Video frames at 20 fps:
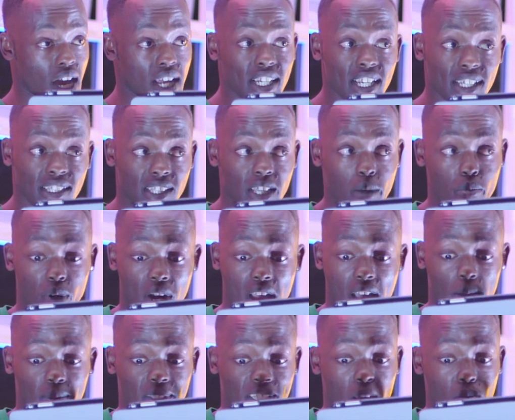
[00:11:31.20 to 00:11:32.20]
unless they
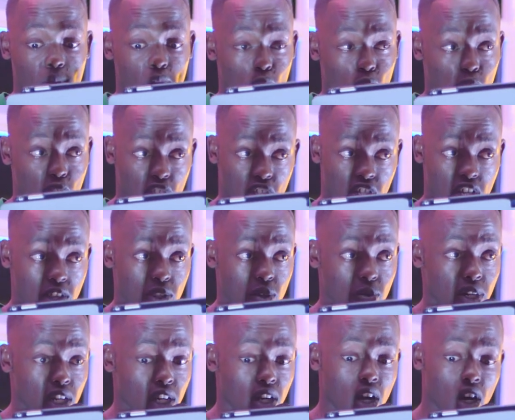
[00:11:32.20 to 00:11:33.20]
perhaps came across each
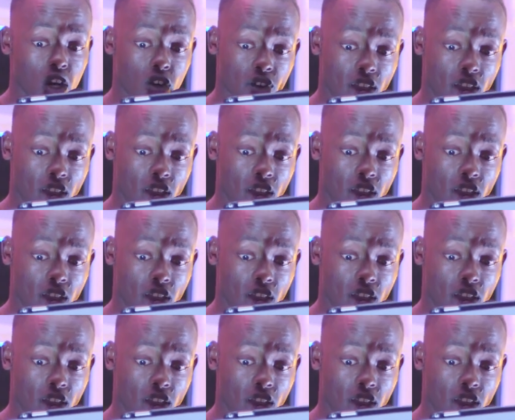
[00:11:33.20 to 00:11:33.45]
other in a car